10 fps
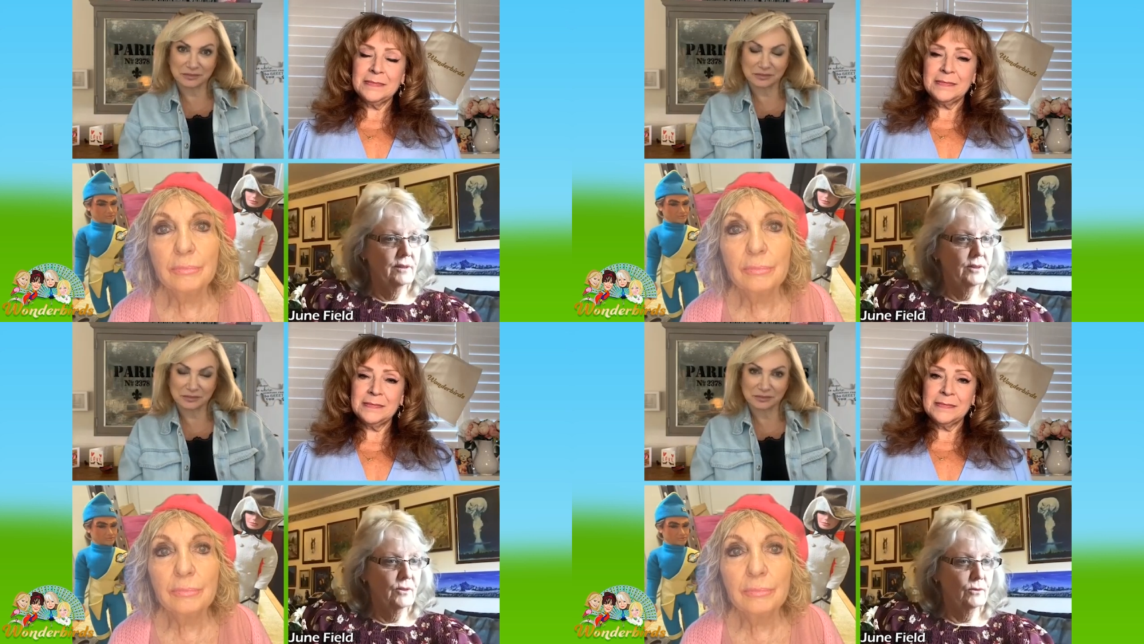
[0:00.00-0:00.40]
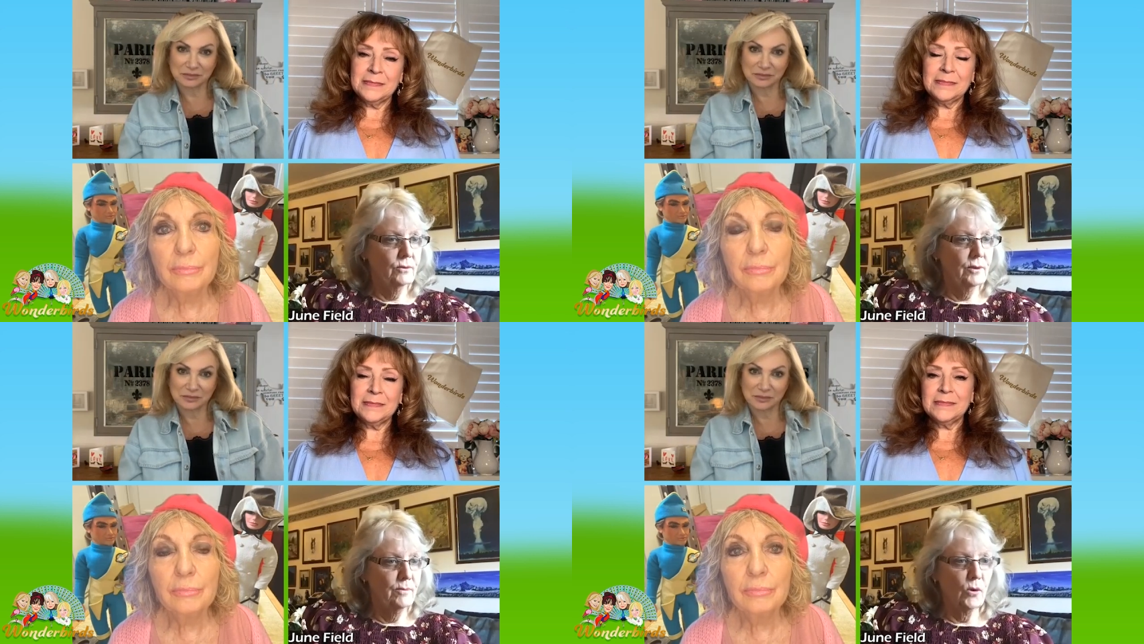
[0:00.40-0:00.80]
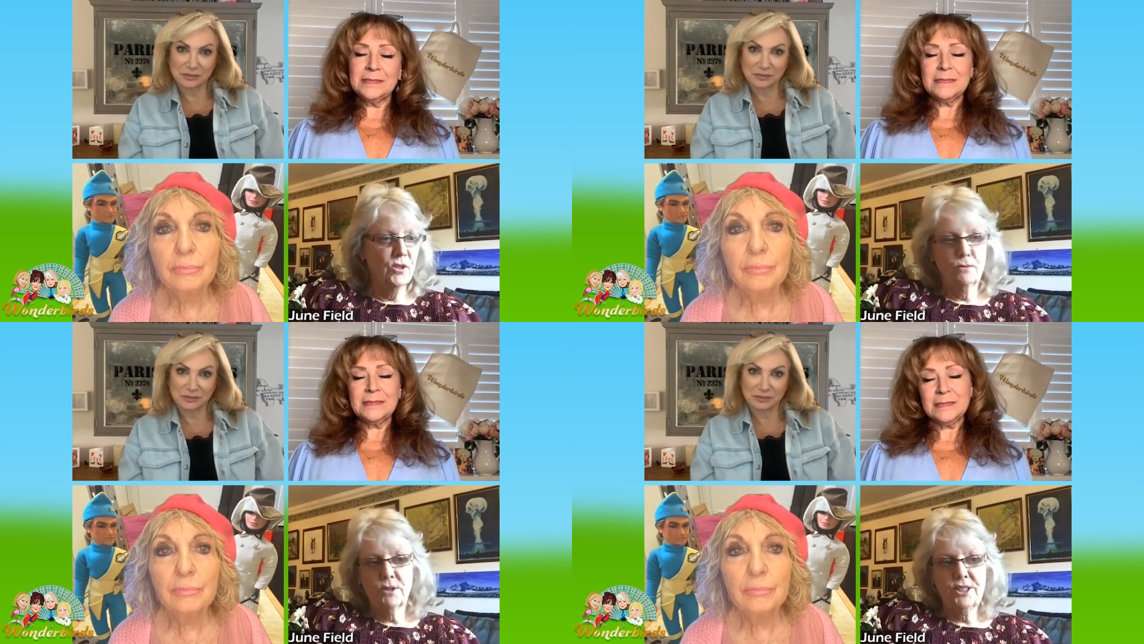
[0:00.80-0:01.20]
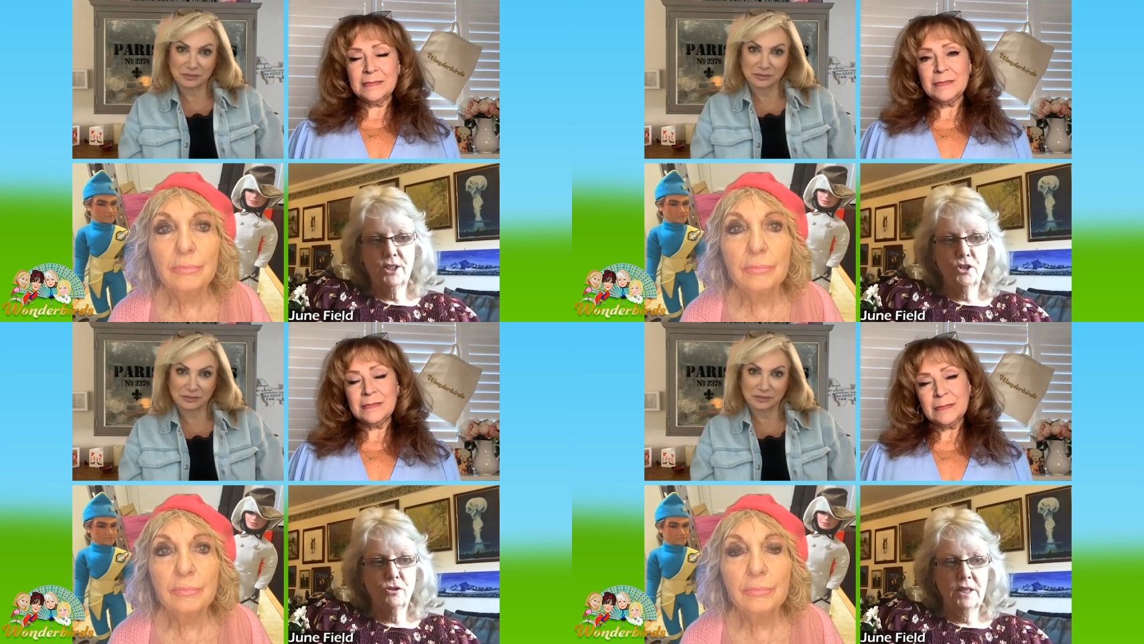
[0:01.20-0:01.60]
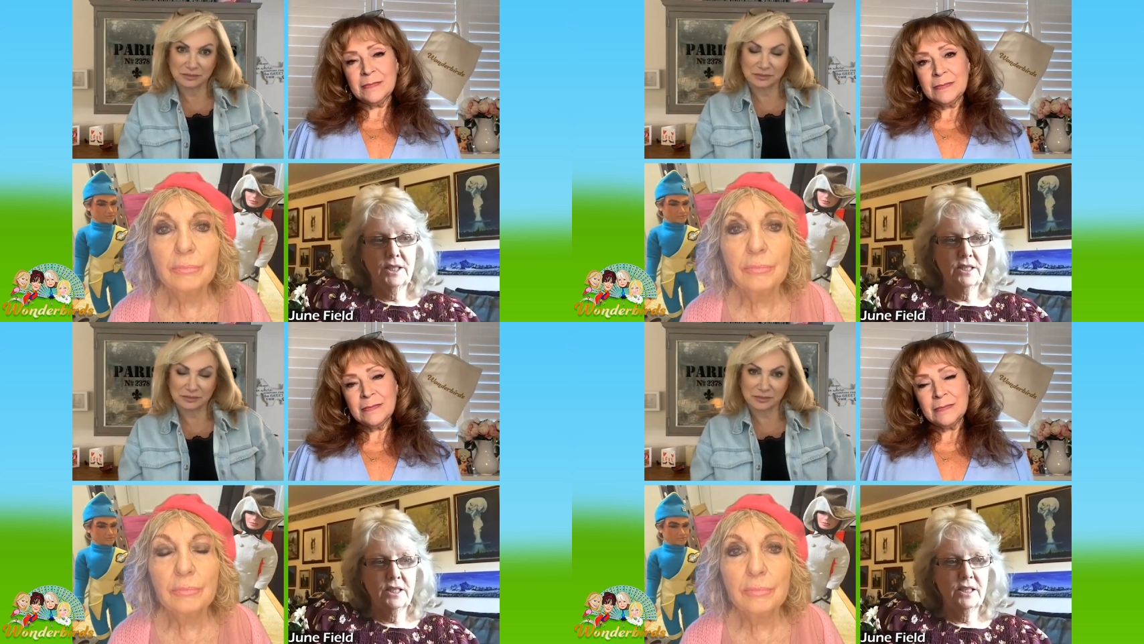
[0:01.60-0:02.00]
Speaker 1: you know, the body was
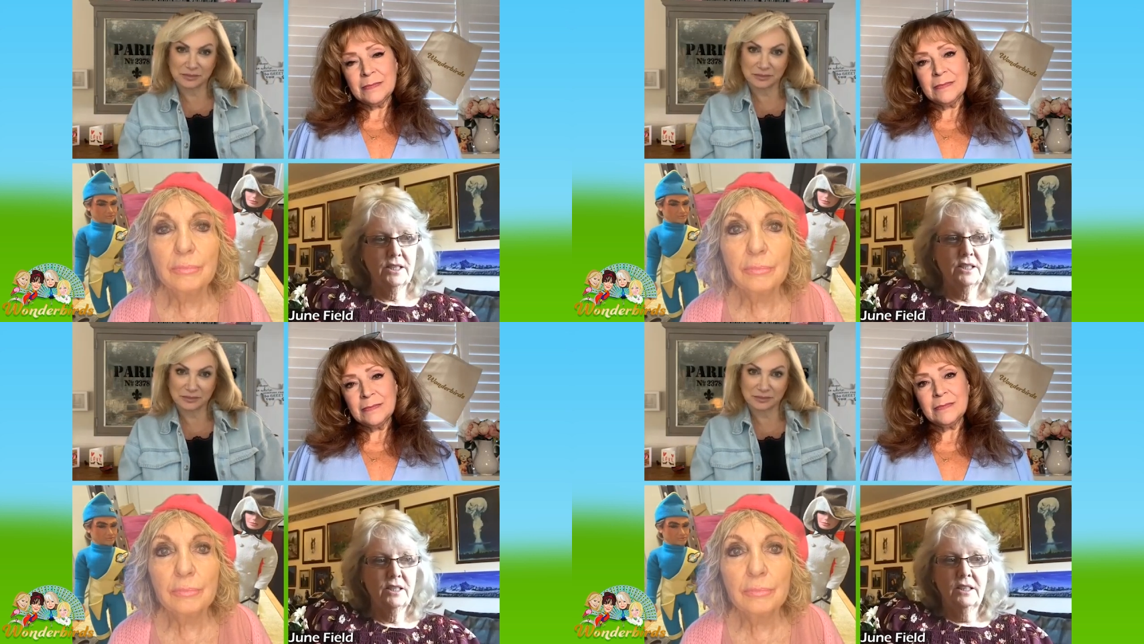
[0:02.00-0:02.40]
situated,